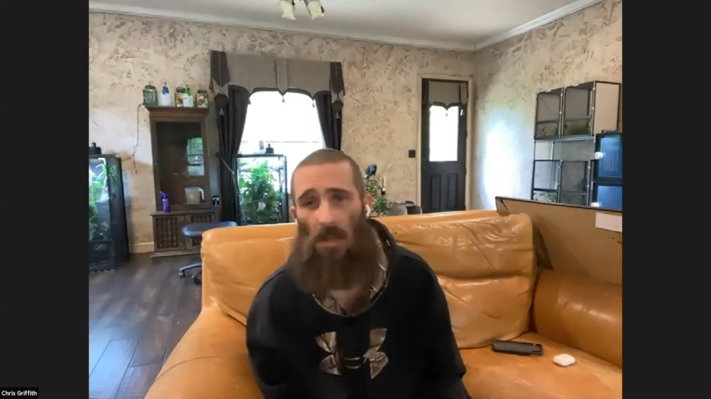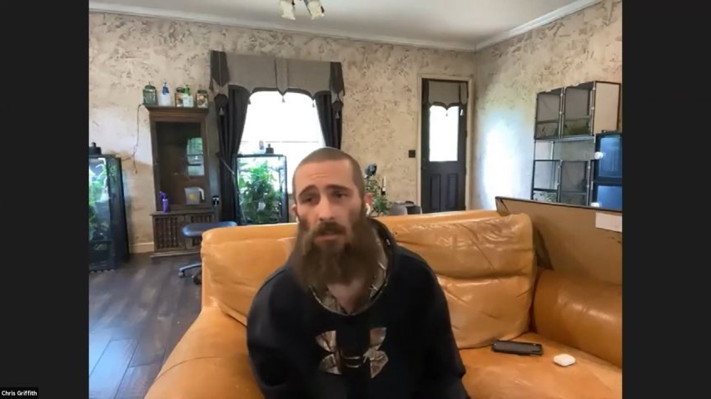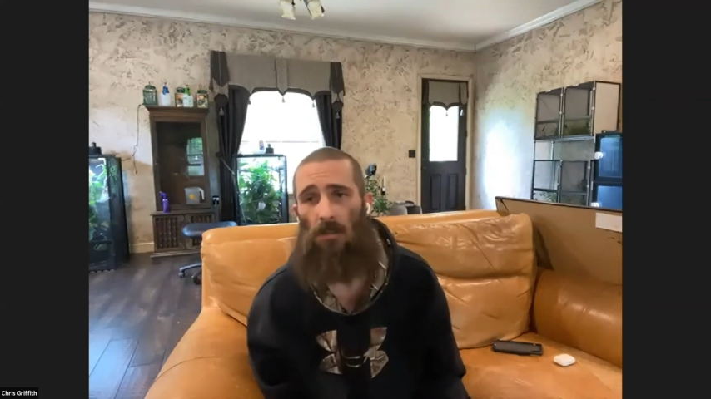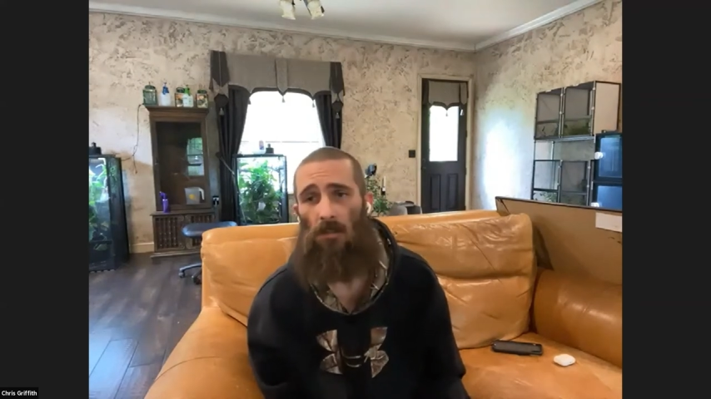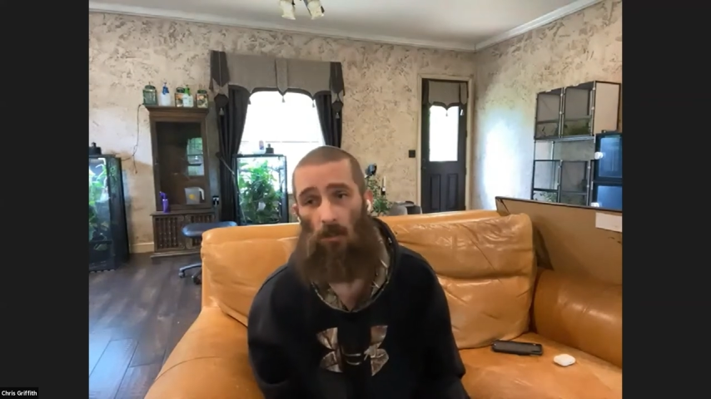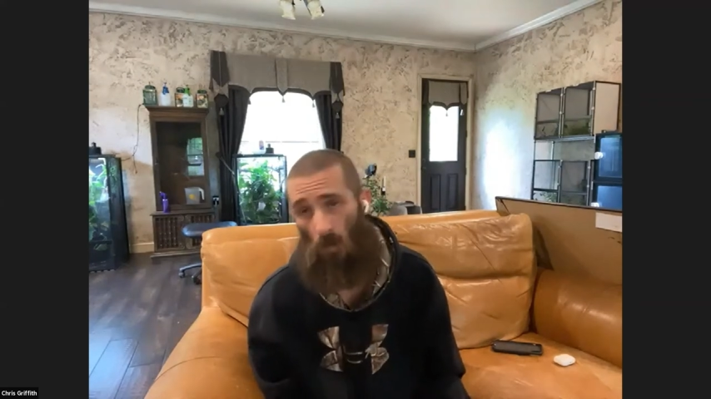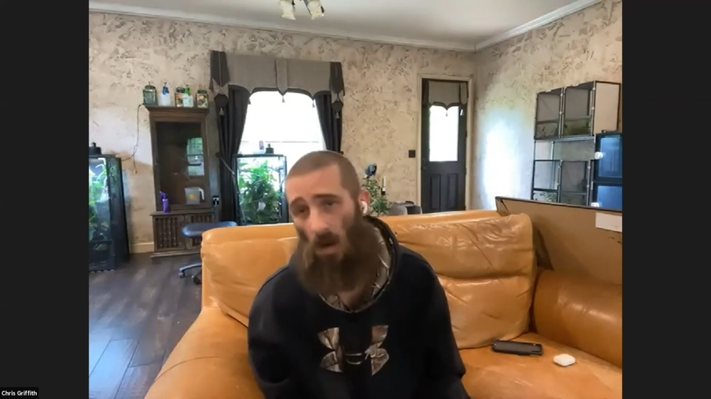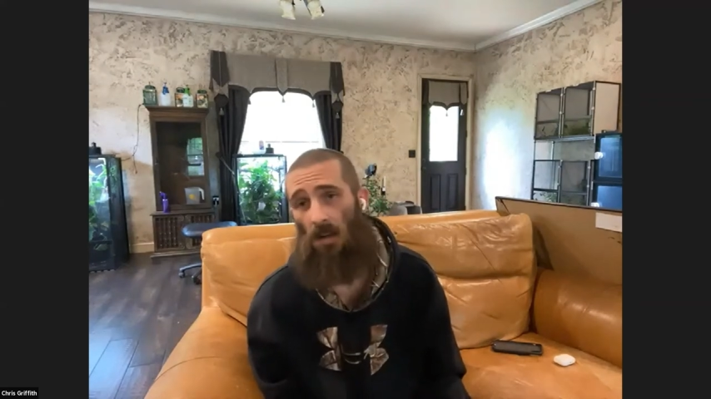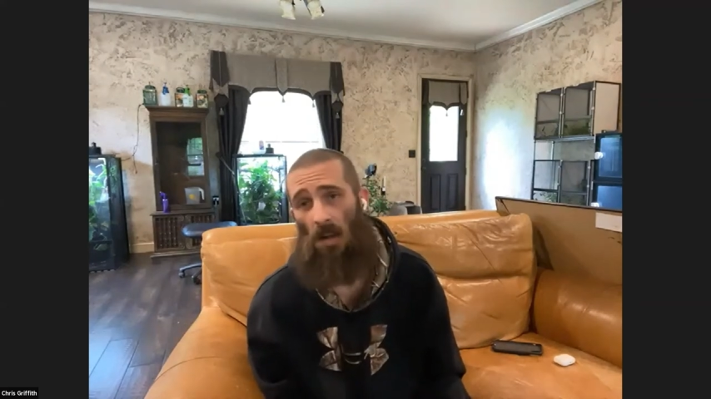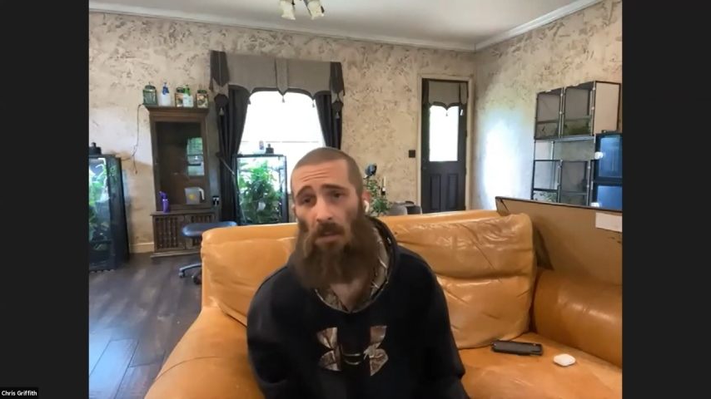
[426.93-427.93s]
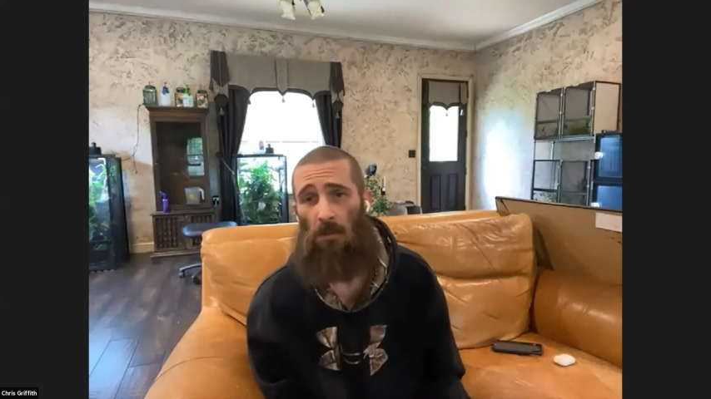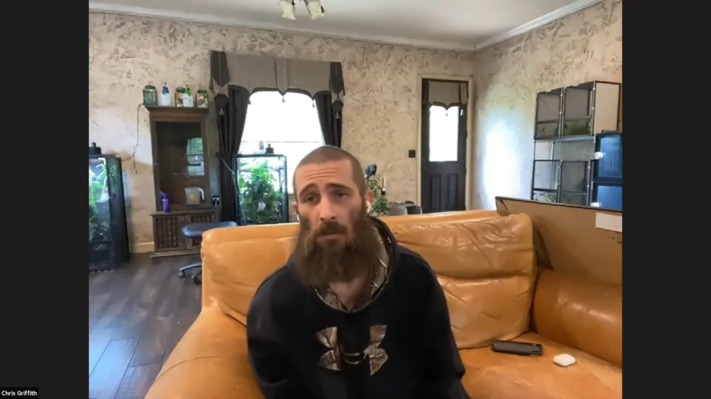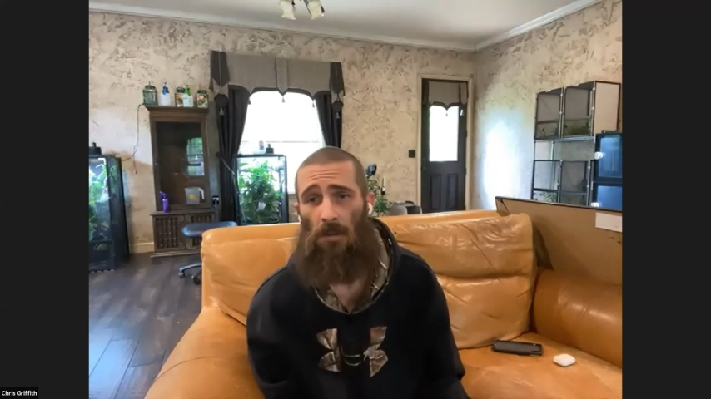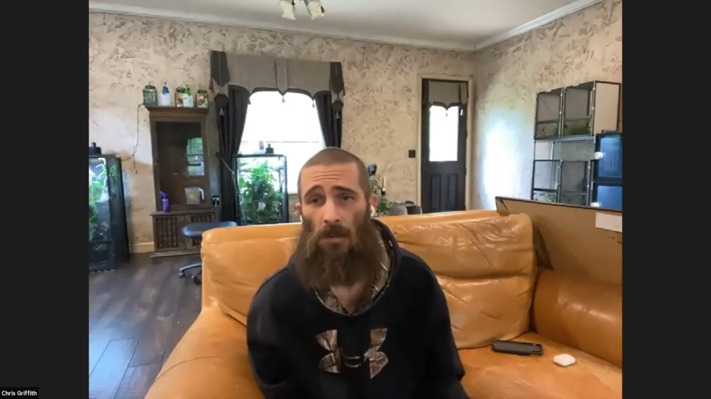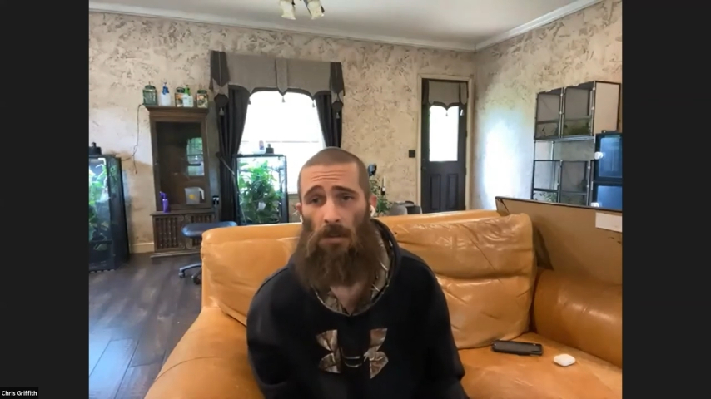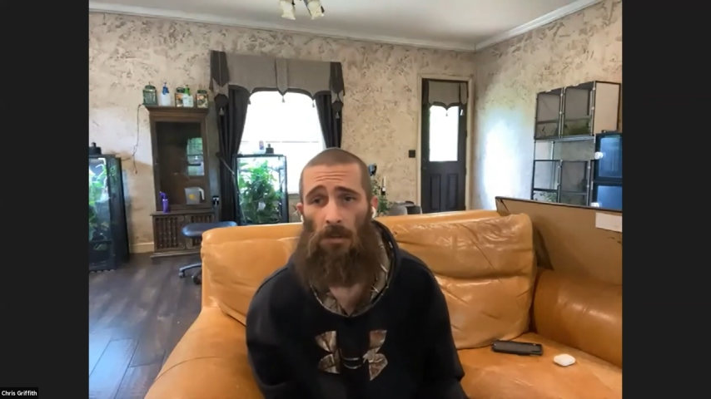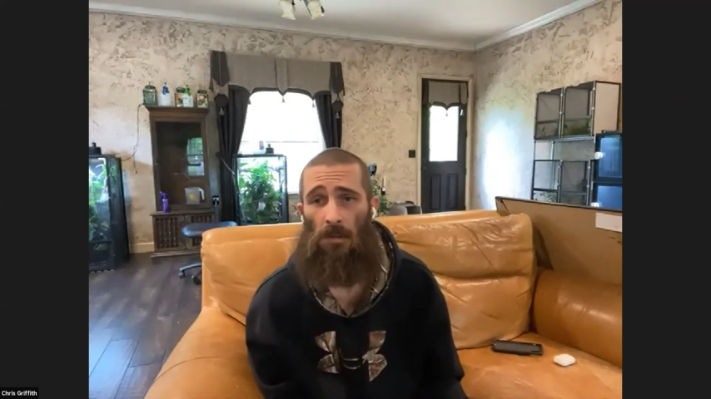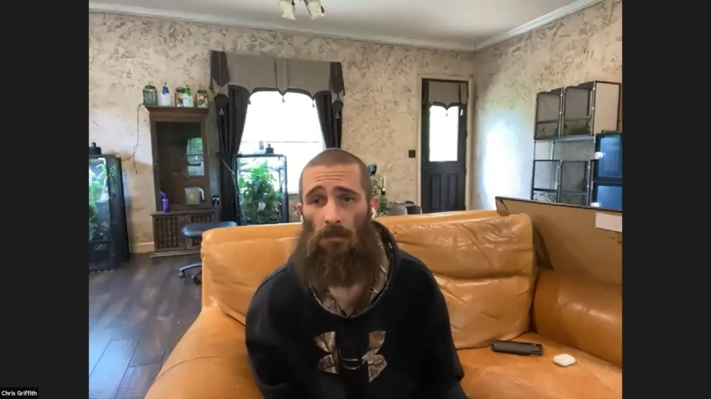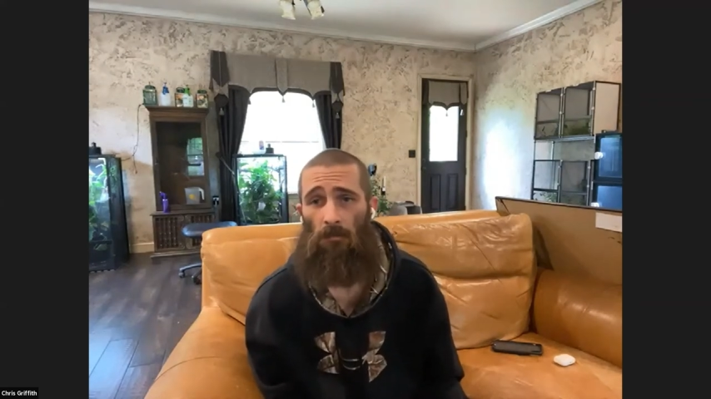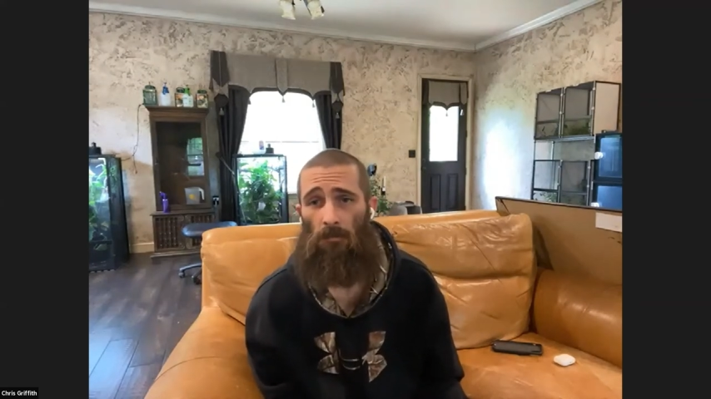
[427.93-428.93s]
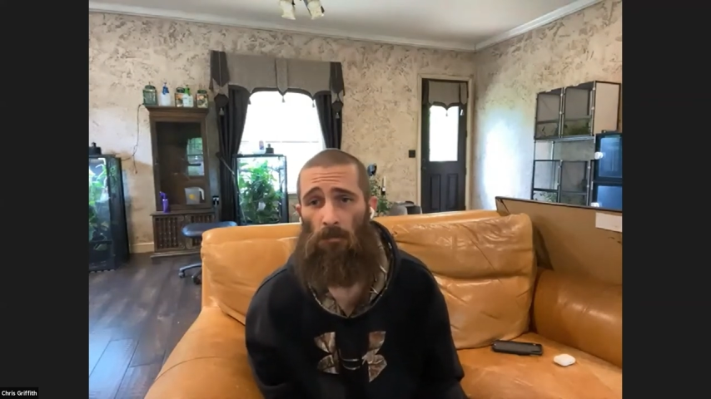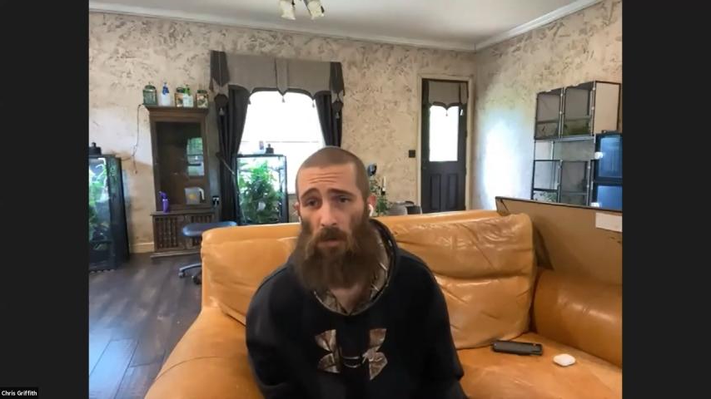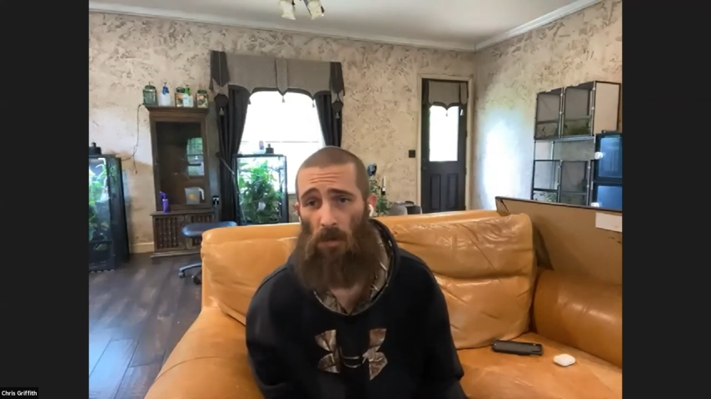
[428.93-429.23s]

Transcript: That's right, accurate, peer